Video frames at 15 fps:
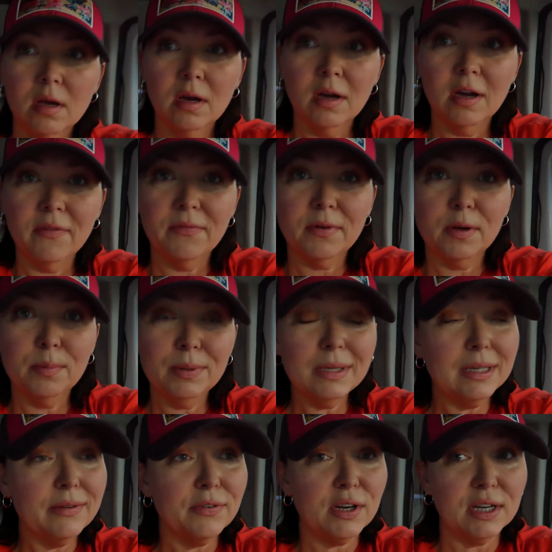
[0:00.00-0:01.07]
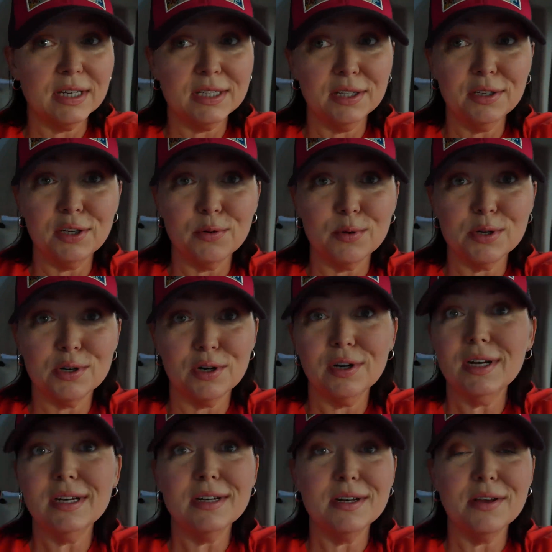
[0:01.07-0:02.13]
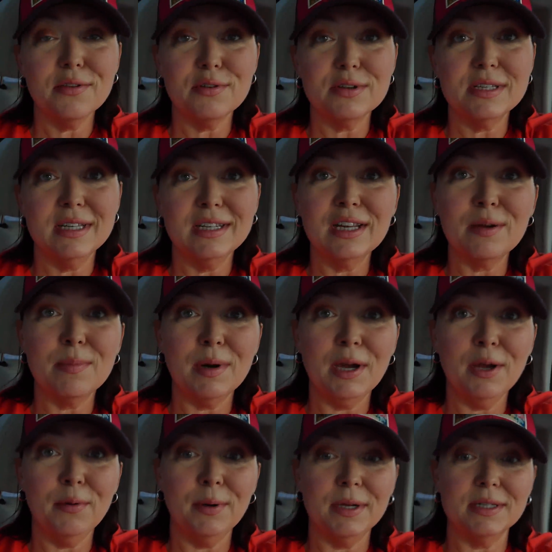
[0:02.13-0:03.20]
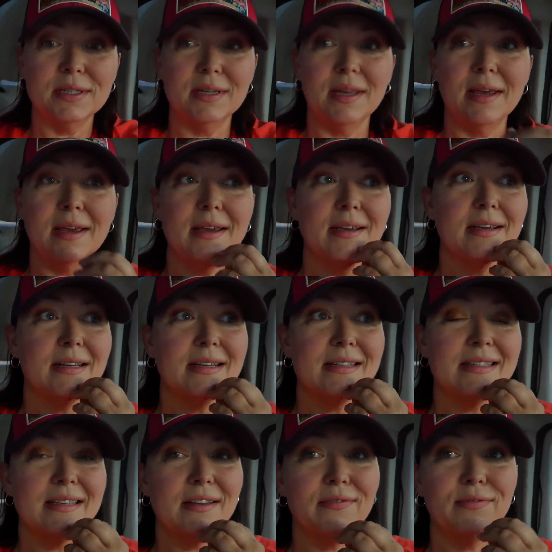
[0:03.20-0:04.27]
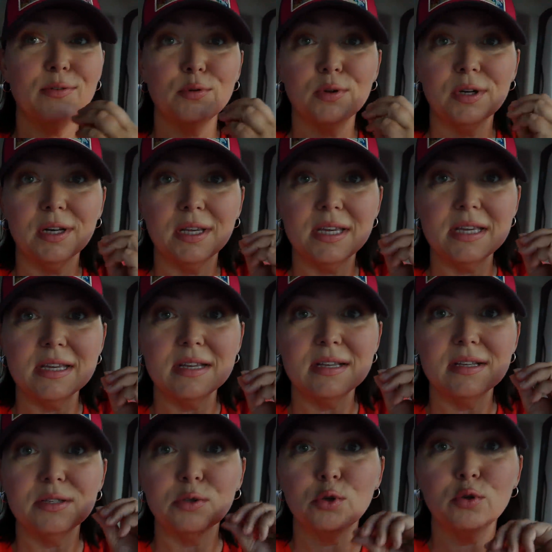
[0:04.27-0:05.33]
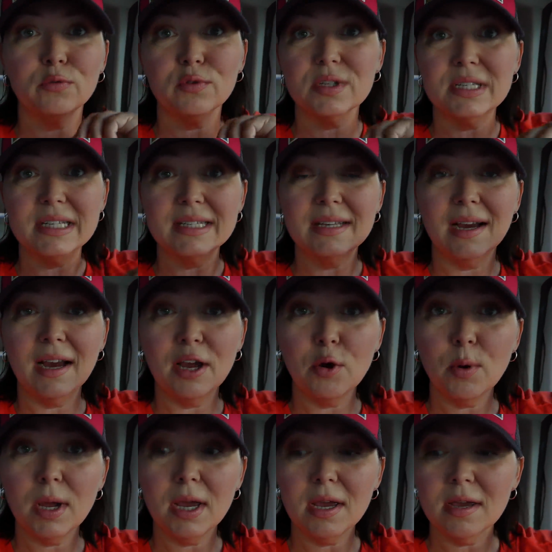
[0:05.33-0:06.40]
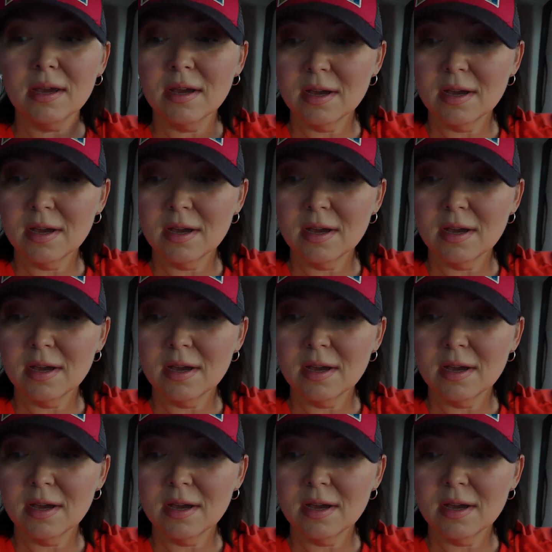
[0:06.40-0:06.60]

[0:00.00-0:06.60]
Uh, I uh, completely forgot to tell you, we're starting another scenic byway today. It is the Florida Keys Overseas Highway,